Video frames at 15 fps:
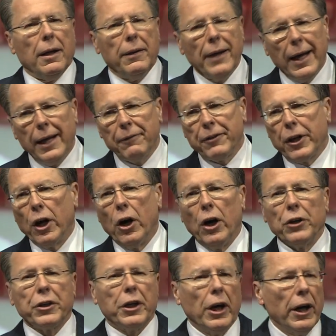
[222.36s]
They've
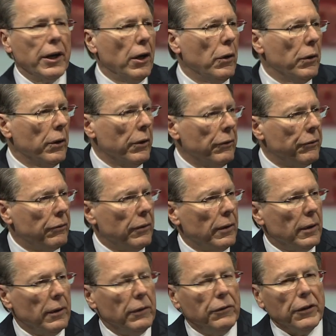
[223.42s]
called gun owners
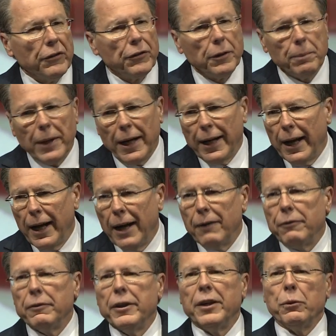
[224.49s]
just about
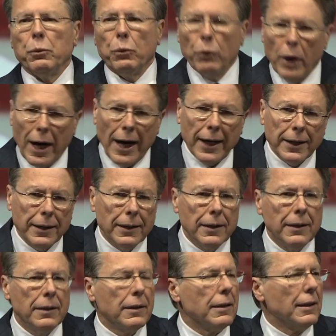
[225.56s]
every
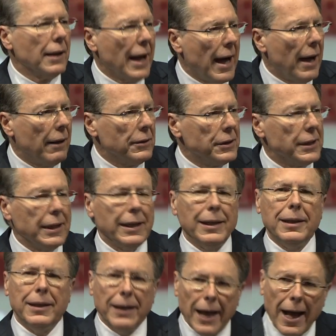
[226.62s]
rotten, lousy,
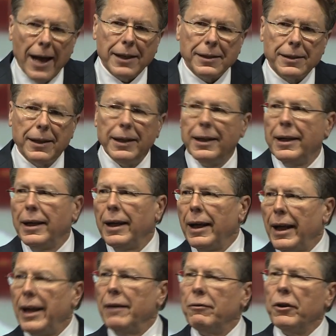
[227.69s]
nasty,
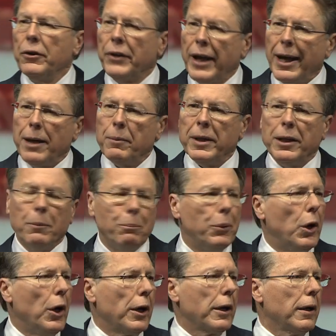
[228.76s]
evil name in the
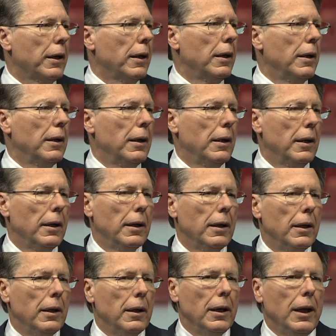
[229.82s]
book,
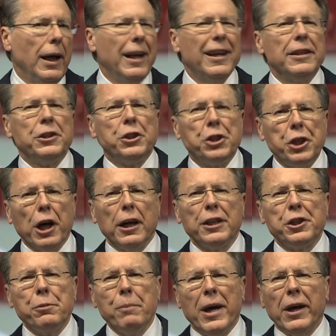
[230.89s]
in a
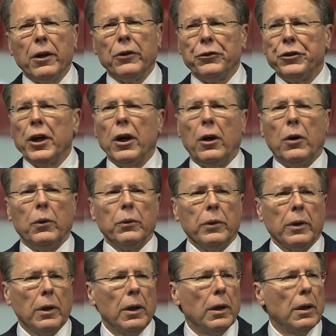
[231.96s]
judgmental tone
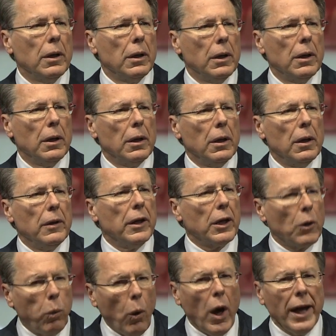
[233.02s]
that,
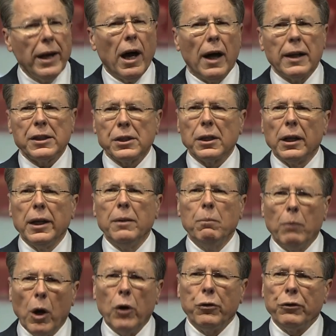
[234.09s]
quite honestly,
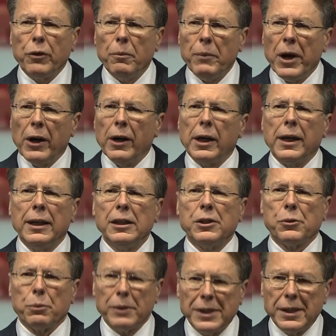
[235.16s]
most
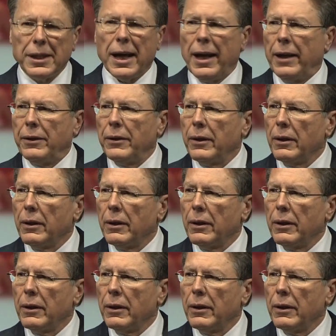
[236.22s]
Americans resent.